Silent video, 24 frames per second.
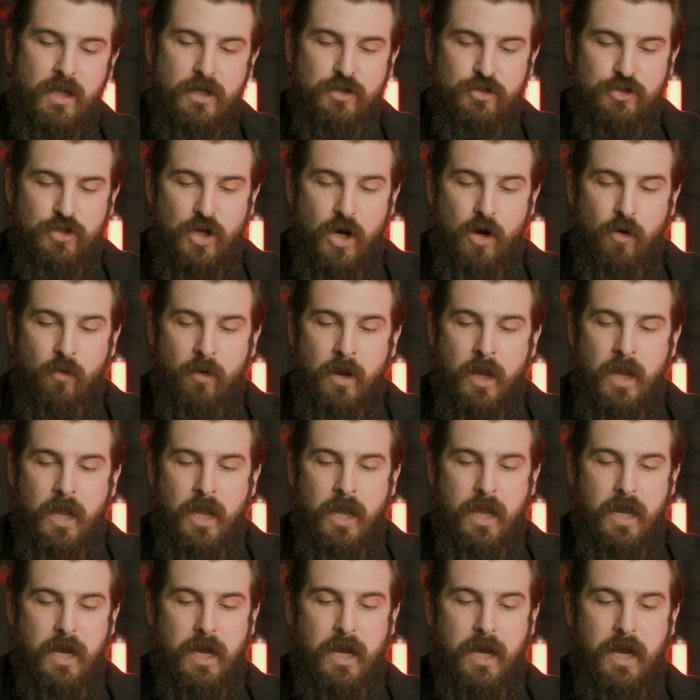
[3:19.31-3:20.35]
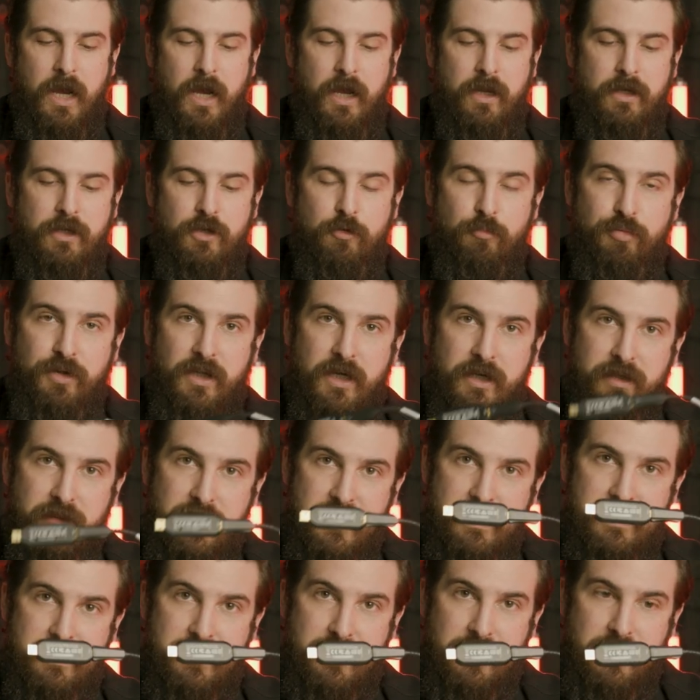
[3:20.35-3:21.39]
So you plug
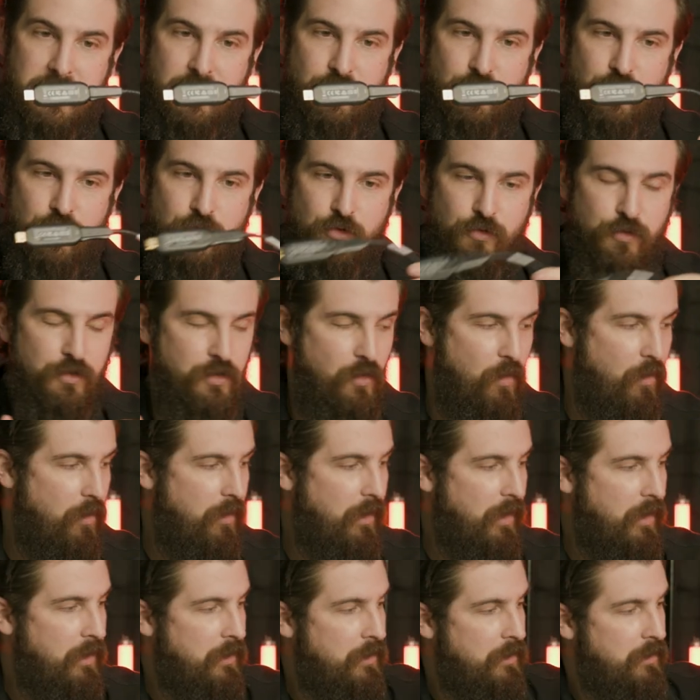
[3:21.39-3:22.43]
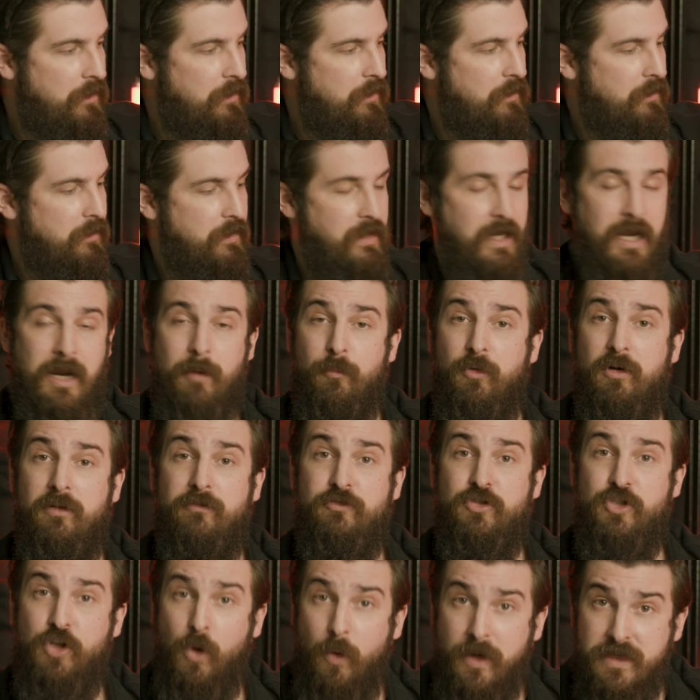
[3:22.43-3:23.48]
this into your camera
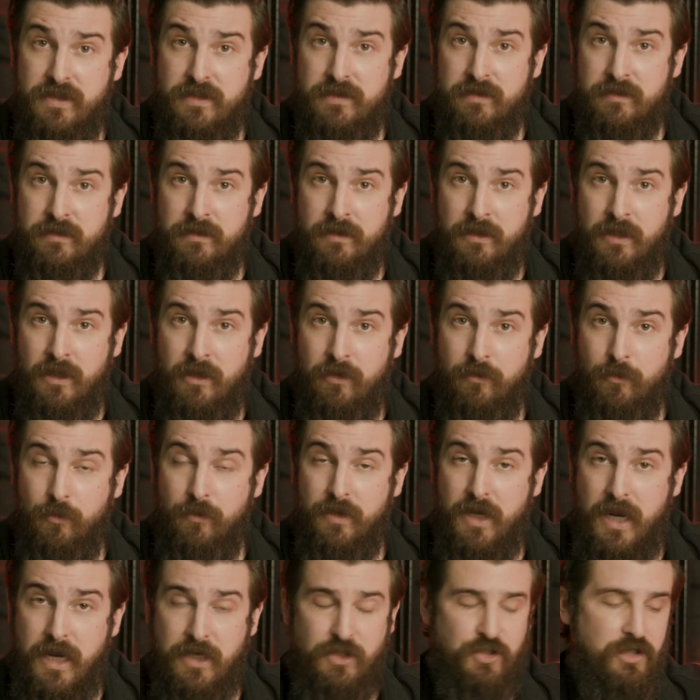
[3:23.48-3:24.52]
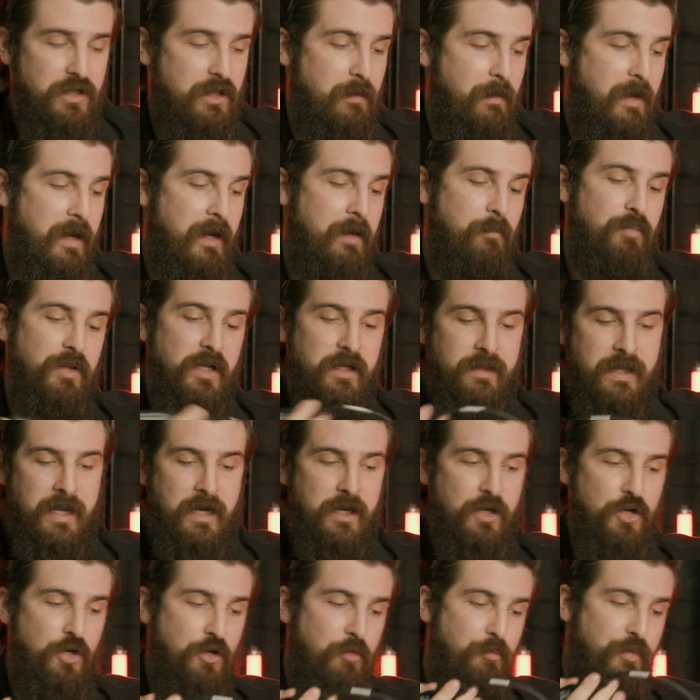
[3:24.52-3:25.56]
of choice through the HDMI, plug
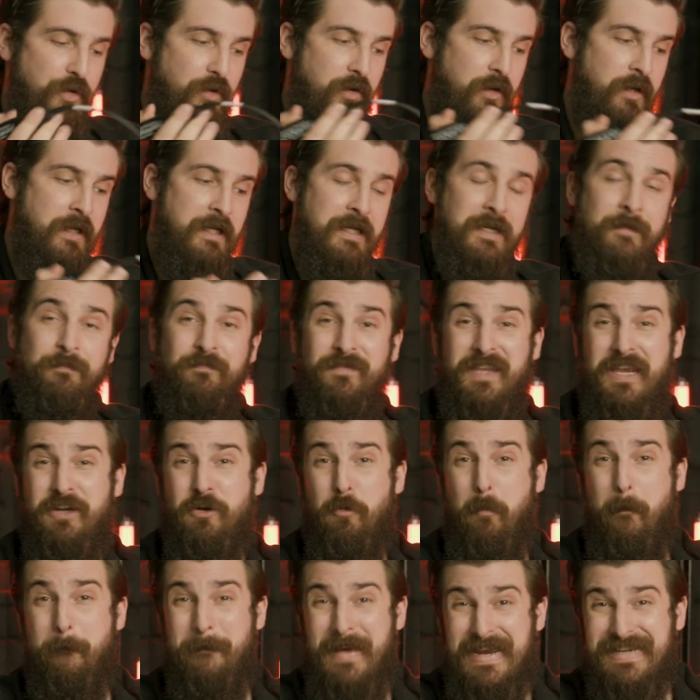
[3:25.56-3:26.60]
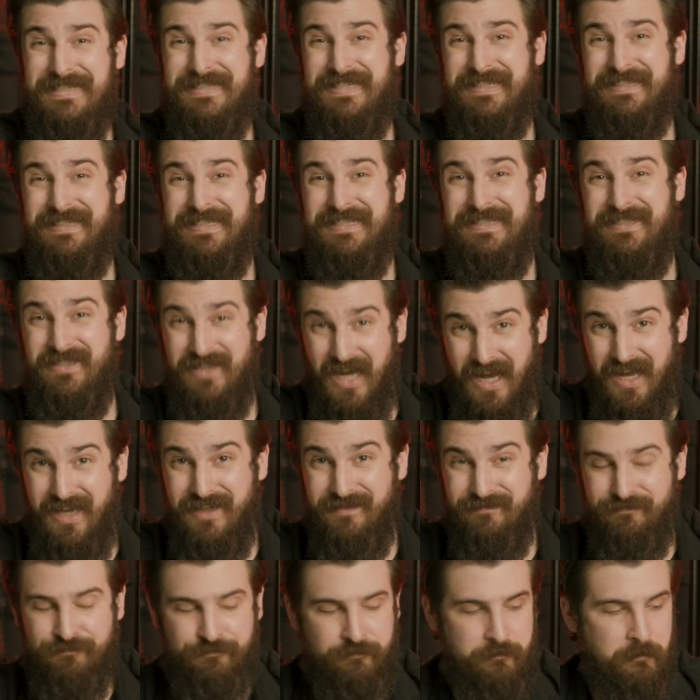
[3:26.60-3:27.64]
that in your computer, and you're basically
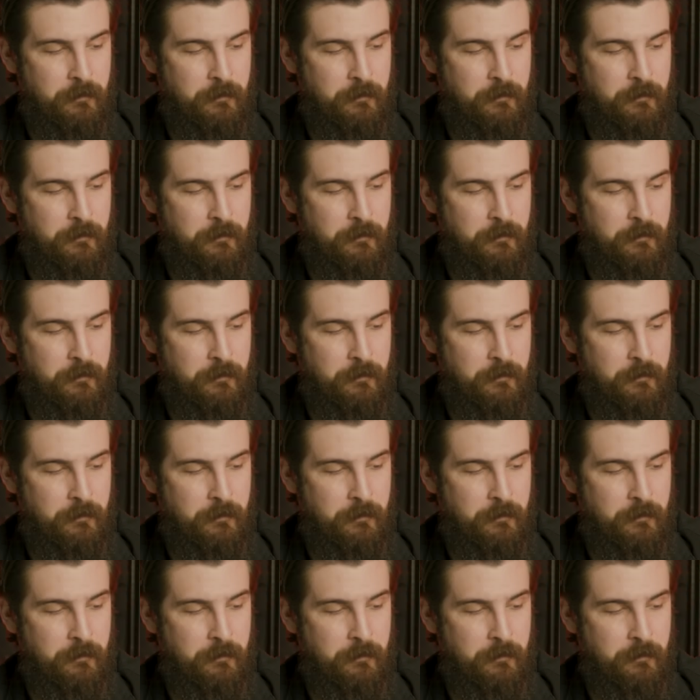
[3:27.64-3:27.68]
done.